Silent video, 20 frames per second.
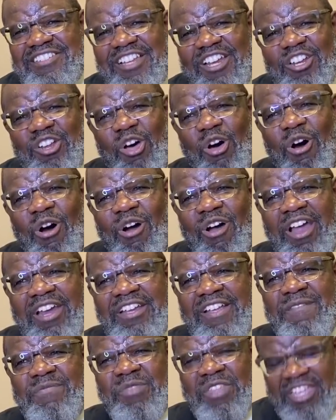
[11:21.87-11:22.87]
The Lord
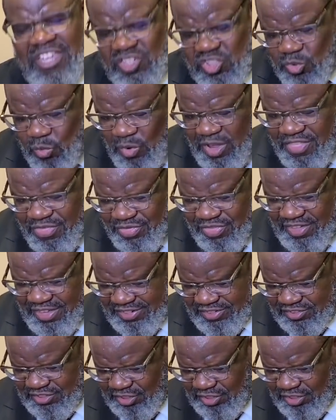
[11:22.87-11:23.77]
is with us.